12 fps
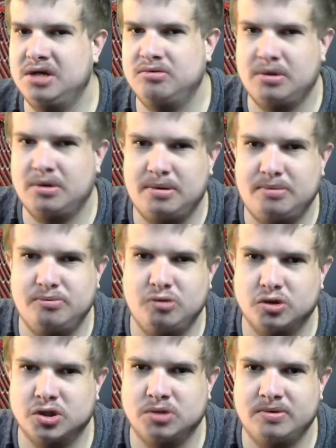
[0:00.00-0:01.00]
I'm not sure
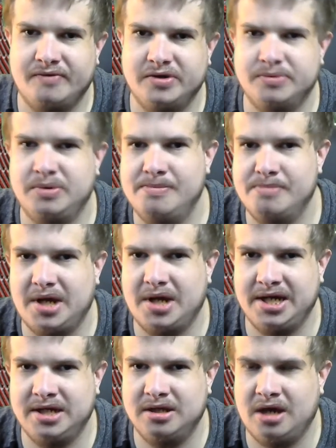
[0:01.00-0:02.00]
whether it's been played
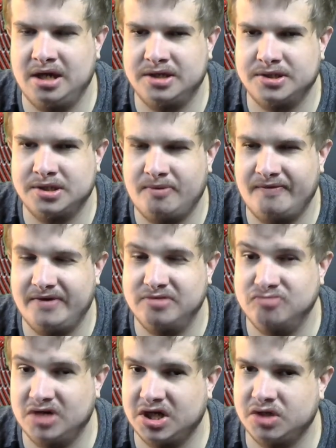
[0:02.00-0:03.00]
uh, some of it in Russia
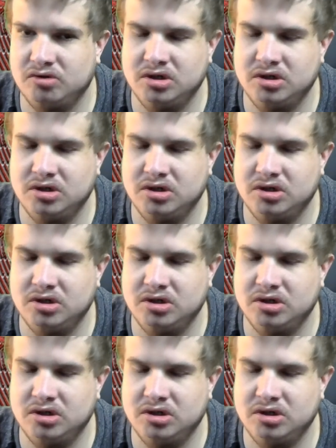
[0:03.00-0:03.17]
or not,